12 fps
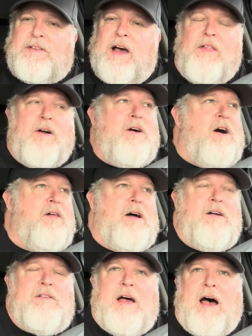other
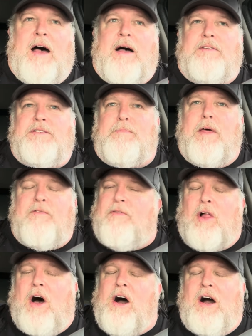all, uh, some other
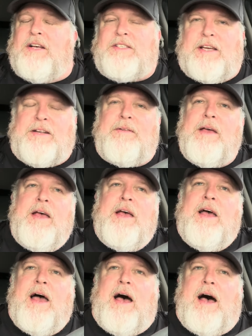vlogs and
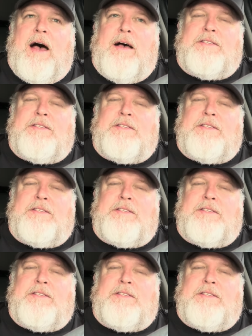uh,